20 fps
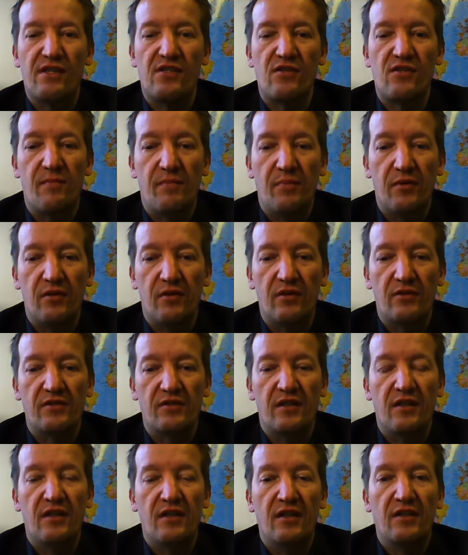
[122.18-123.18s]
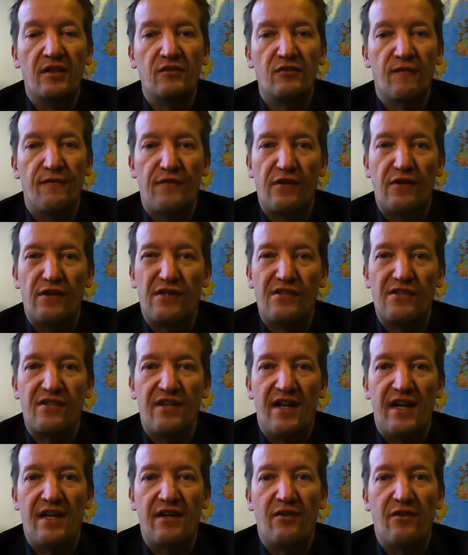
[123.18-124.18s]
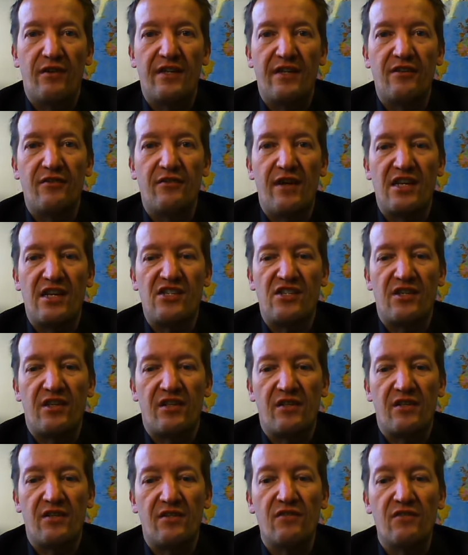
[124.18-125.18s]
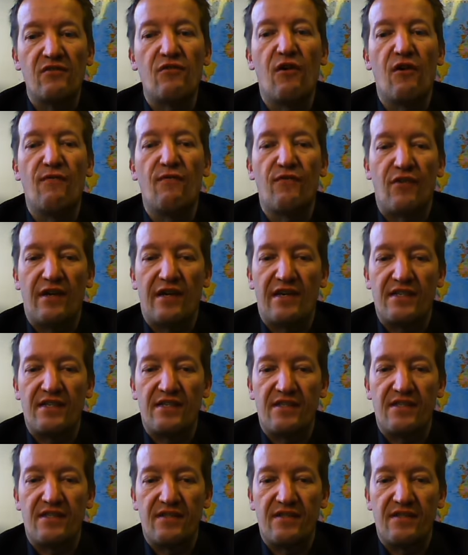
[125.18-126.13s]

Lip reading: his support the first ENO Indonesia conference.